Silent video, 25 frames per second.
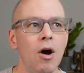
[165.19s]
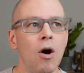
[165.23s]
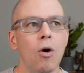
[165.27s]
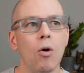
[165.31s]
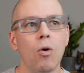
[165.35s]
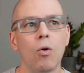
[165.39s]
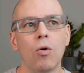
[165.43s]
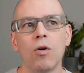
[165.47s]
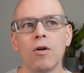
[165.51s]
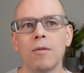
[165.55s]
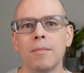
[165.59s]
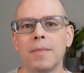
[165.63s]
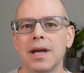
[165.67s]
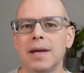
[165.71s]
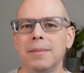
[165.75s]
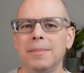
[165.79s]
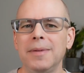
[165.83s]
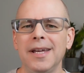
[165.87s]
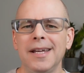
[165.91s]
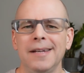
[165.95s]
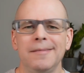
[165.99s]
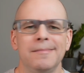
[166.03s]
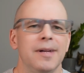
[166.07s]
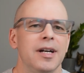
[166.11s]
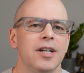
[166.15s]
or
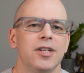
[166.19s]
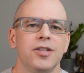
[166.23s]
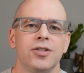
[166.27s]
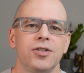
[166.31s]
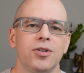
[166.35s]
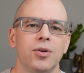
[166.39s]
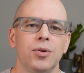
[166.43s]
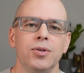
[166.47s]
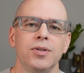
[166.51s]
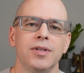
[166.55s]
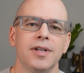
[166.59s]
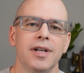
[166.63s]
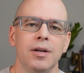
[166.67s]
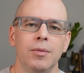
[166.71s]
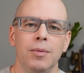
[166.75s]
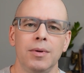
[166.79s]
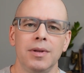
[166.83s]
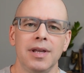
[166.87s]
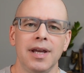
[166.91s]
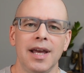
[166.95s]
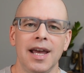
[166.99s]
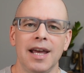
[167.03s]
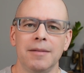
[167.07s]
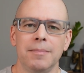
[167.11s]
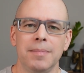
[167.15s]
maybe associated with
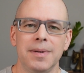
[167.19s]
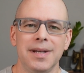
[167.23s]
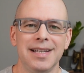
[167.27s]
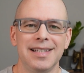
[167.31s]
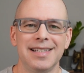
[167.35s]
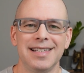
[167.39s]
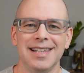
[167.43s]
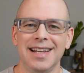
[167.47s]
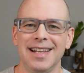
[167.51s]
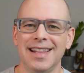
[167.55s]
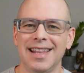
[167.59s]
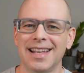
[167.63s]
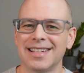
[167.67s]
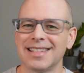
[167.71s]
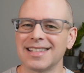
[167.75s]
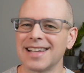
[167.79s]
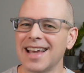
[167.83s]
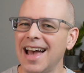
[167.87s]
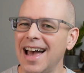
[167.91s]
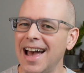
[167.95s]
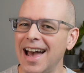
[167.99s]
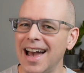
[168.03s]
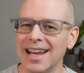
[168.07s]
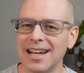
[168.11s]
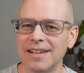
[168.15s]
the NPC that's
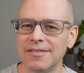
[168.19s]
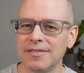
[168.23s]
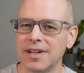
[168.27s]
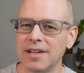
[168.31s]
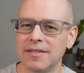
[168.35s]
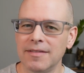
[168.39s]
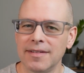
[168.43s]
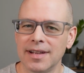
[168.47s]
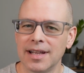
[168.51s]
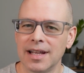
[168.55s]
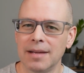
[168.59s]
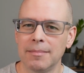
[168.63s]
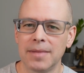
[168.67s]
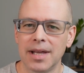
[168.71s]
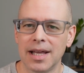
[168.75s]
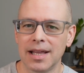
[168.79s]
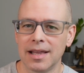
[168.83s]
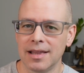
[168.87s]
kind of giving them